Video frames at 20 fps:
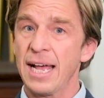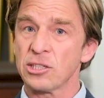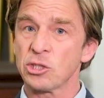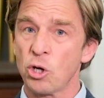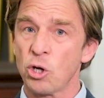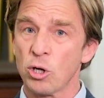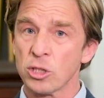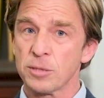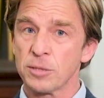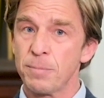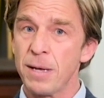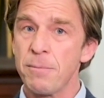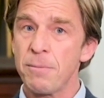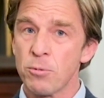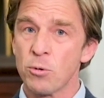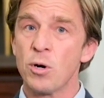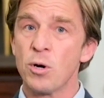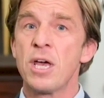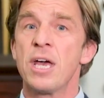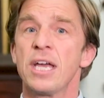as God's
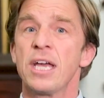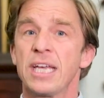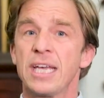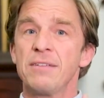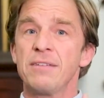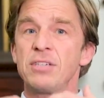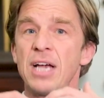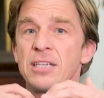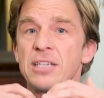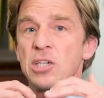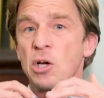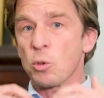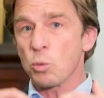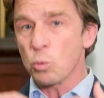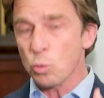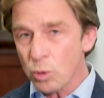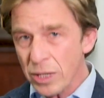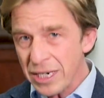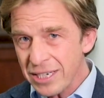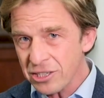people gives us a
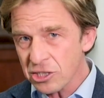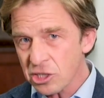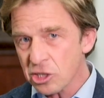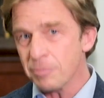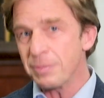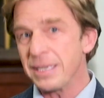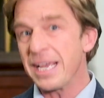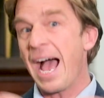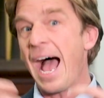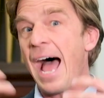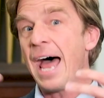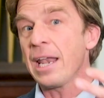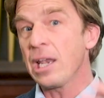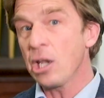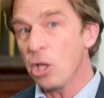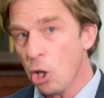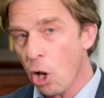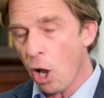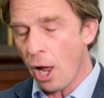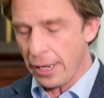reason to be
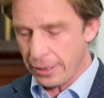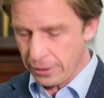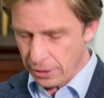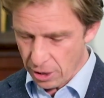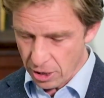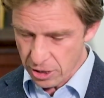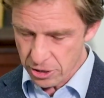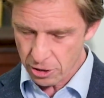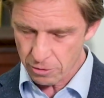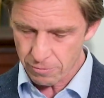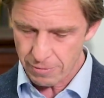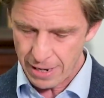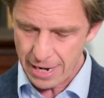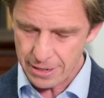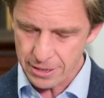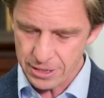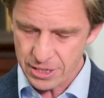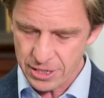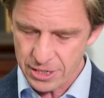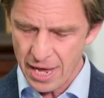unlike those
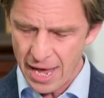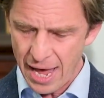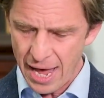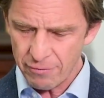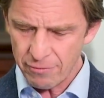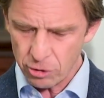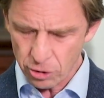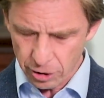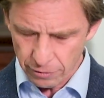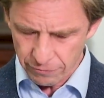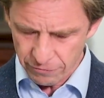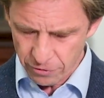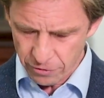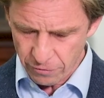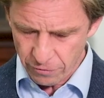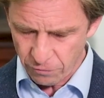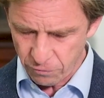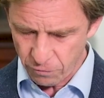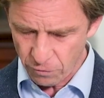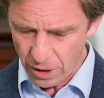around us. Have a look at
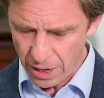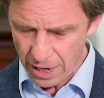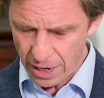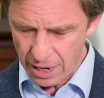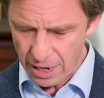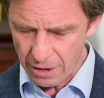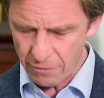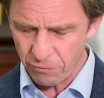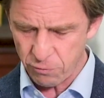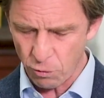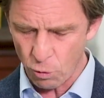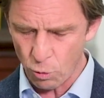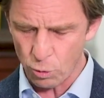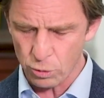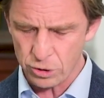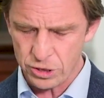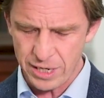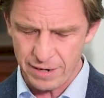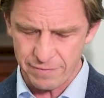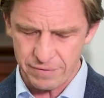
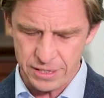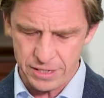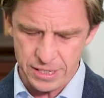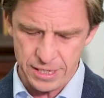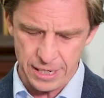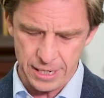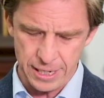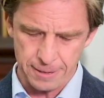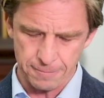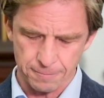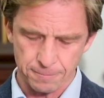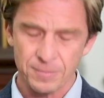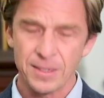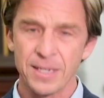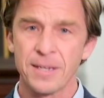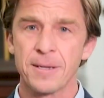4:17.